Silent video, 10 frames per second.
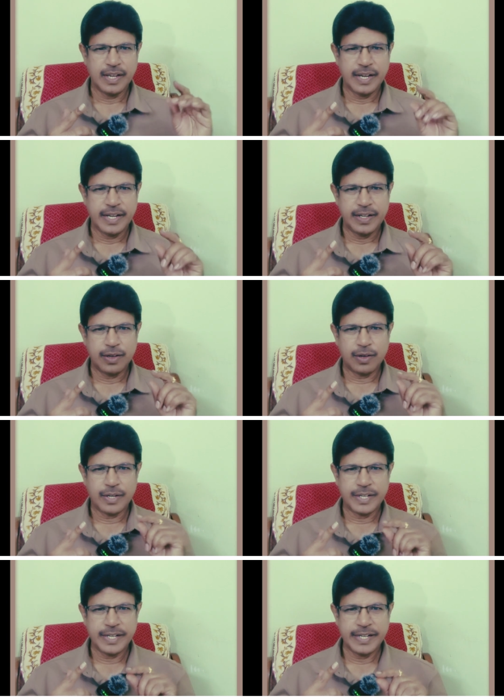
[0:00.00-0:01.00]
And
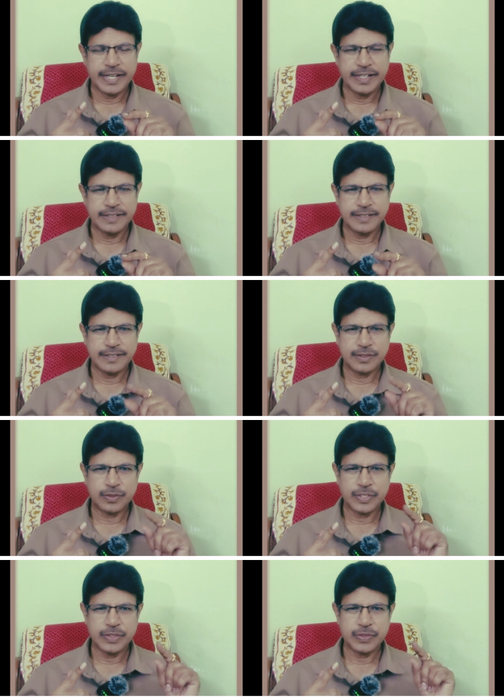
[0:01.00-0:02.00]
RNases is
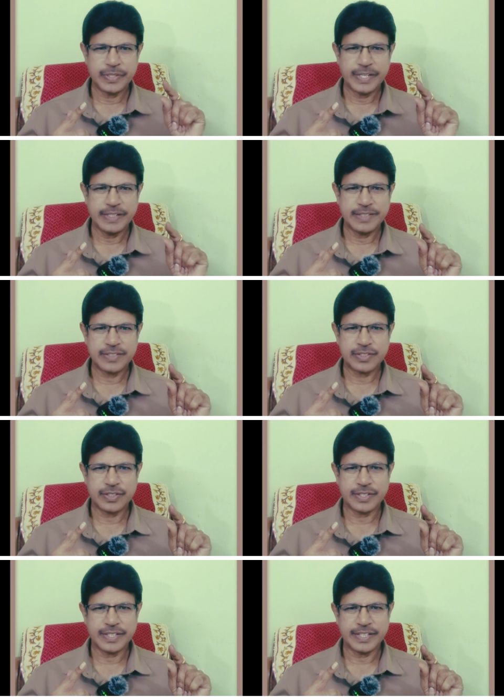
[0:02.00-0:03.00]
going to digest
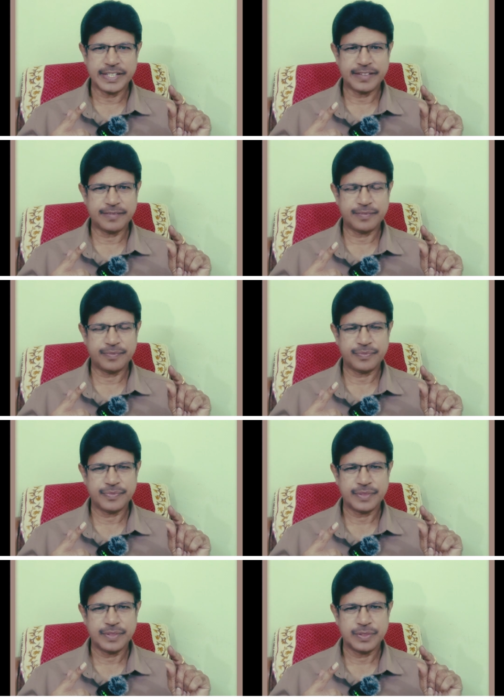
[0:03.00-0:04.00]
RNA.
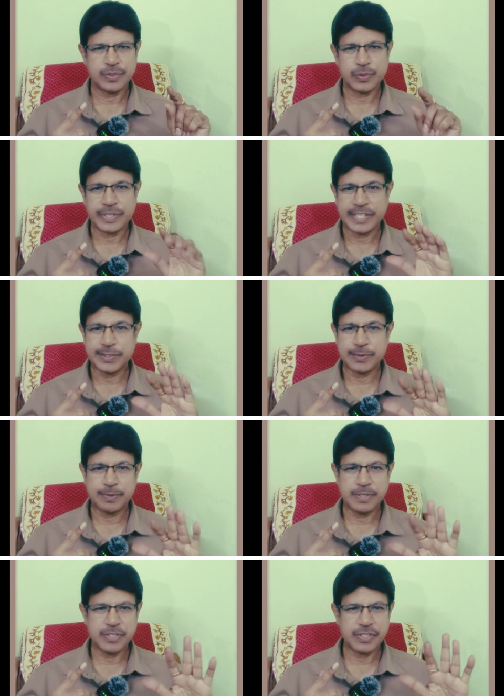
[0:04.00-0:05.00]
So
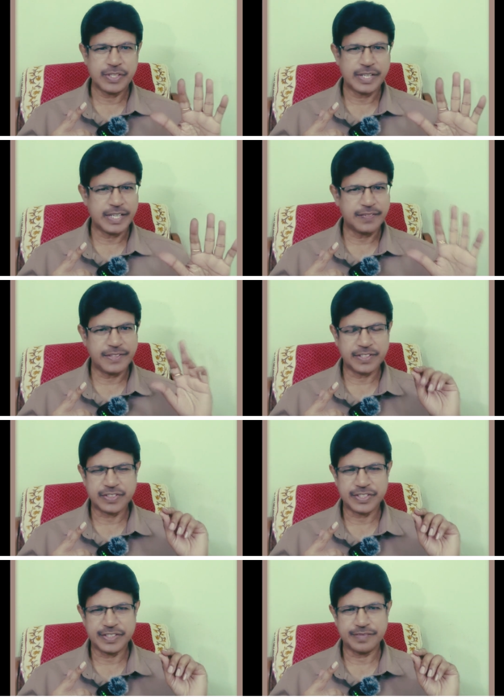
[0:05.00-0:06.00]
transformation unaffected.